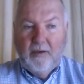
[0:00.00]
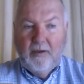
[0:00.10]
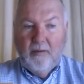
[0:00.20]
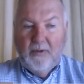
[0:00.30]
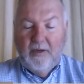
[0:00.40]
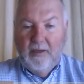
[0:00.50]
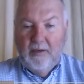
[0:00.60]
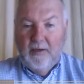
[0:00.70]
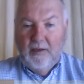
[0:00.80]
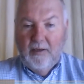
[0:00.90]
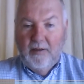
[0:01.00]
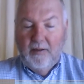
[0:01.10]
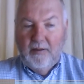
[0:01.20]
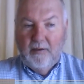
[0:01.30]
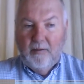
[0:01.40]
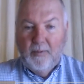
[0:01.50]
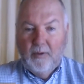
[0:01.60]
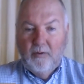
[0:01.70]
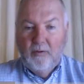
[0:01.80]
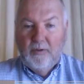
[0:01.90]
about India, they think
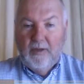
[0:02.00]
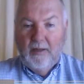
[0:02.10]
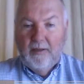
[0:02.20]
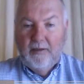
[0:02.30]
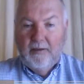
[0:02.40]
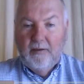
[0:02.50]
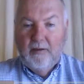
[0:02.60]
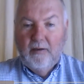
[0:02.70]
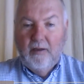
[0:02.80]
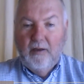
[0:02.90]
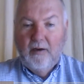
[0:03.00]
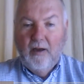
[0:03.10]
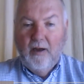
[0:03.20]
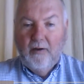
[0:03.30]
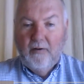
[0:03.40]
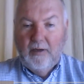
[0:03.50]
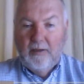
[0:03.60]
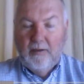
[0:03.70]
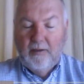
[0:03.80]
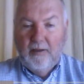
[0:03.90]
about New Delhi and Agra
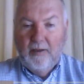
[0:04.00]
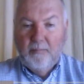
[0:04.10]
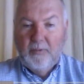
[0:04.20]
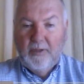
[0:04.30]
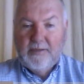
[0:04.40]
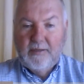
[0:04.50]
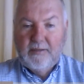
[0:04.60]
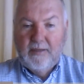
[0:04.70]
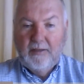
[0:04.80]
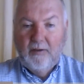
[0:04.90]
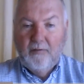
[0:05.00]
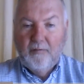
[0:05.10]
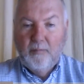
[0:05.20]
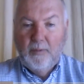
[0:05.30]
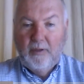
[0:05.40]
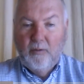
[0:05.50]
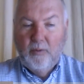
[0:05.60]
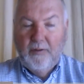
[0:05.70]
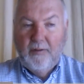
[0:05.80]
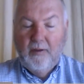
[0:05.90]
and places that they're familiar
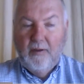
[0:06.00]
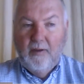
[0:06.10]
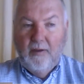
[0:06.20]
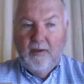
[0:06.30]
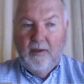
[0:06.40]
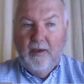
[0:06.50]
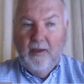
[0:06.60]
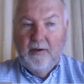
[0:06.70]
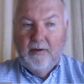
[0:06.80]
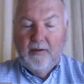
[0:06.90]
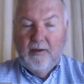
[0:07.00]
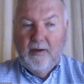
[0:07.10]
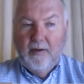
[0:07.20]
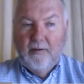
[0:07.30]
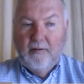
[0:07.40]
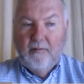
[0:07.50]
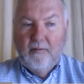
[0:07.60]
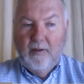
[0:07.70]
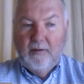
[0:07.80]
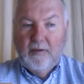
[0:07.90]
with. And
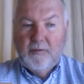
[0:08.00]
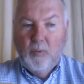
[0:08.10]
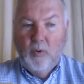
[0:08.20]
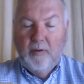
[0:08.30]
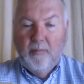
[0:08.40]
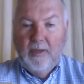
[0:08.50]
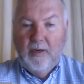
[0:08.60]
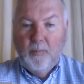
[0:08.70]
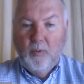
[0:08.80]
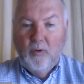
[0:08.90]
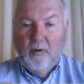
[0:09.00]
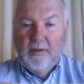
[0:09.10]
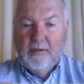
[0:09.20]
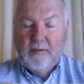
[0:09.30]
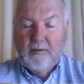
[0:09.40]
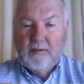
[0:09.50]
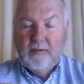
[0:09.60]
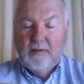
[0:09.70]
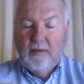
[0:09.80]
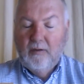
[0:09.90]
at this point, Manipur is
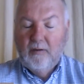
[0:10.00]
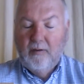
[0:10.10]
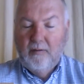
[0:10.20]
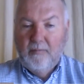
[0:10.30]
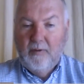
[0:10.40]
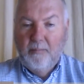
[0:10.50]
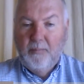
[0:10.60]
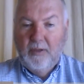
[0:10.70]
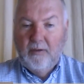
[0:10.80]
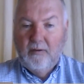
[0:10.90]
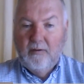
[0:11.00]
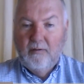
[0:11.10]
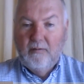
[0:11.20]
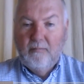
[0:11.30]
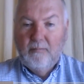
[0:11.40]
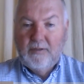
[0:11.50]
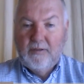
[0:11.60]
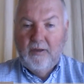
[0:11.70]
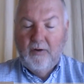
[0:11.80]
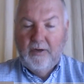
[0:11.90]
still a bit
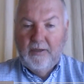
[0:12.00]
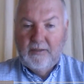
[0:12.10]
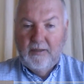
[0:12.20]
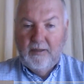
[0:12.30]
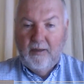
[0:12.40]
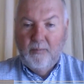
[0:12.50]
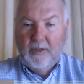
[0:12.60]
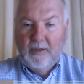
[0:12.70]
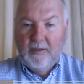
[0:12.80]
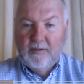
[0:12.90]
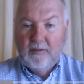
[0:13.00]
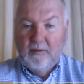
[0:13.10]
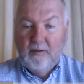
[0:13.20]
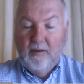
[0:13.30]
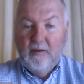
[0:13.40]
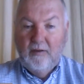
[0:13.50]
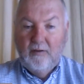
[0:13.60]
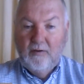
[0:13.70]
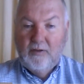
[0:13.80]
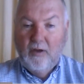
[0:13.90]
mysterious to them because
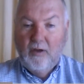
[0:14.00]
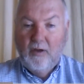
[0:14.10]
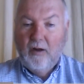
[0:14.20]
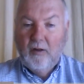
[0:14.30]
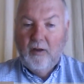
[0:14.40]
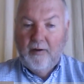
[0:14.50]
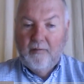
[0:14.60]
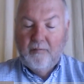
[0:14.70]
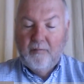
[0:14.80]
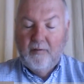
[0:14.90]
there's not a lot of